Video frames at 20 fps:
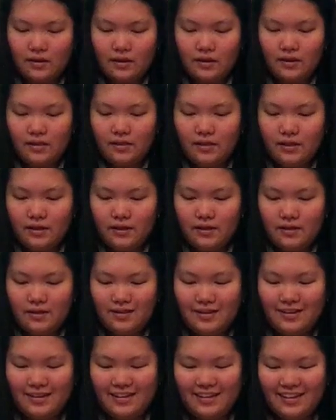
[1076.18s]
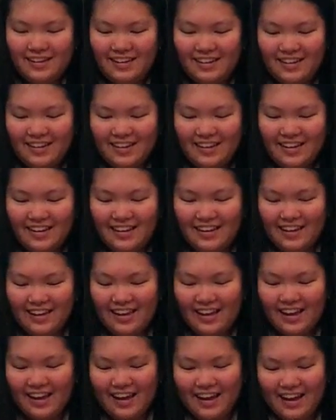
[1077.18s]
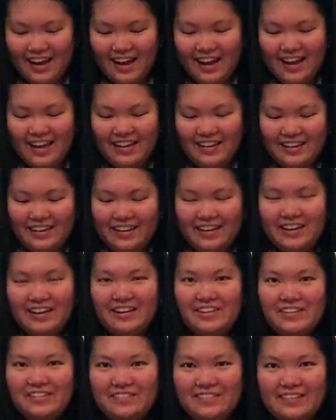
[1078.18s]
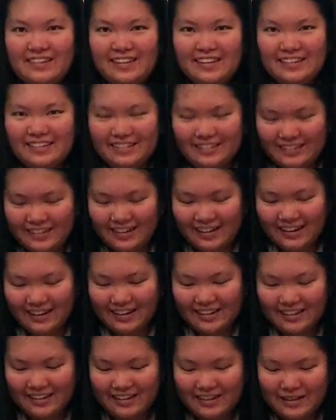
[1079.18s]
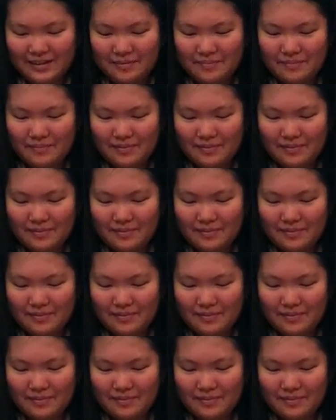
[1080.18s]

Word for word: And then I love the Charlie